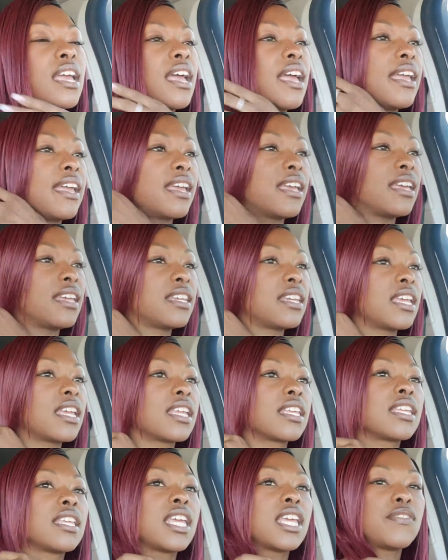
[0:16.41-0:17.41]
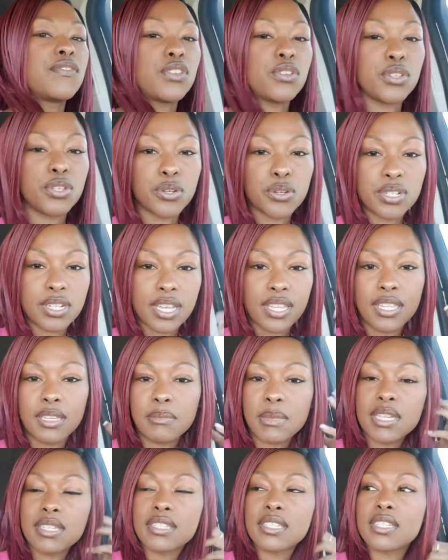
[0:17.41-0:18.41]
and give you your daily
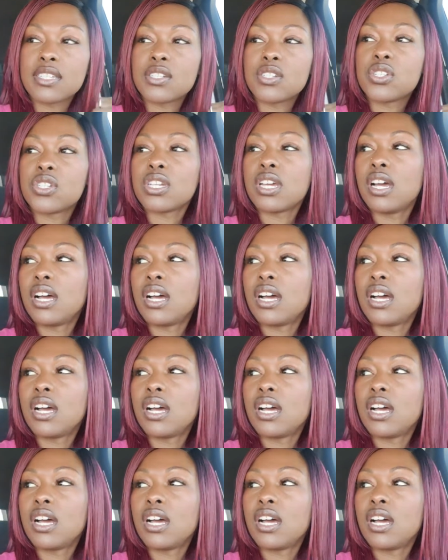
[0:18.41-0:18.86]
message.